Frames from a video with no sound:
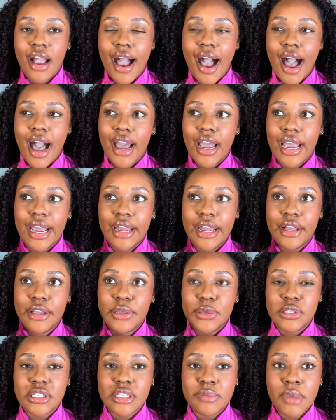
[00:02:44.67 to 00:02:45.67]
I
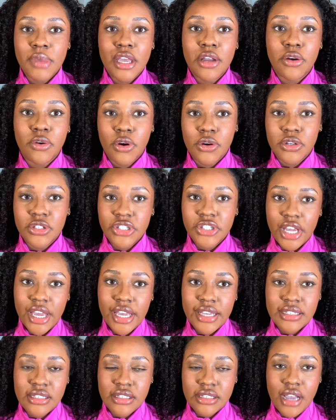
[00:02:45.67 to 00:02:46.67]
used to make crochet
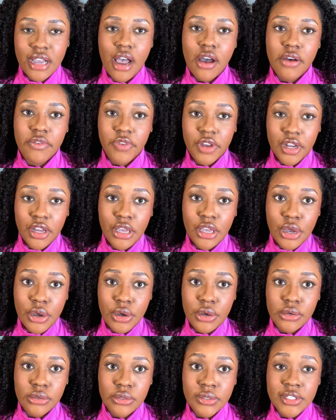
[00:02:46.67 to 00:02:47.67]
style
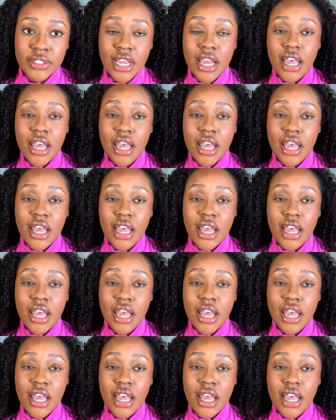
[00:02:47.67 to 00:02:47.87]
videos.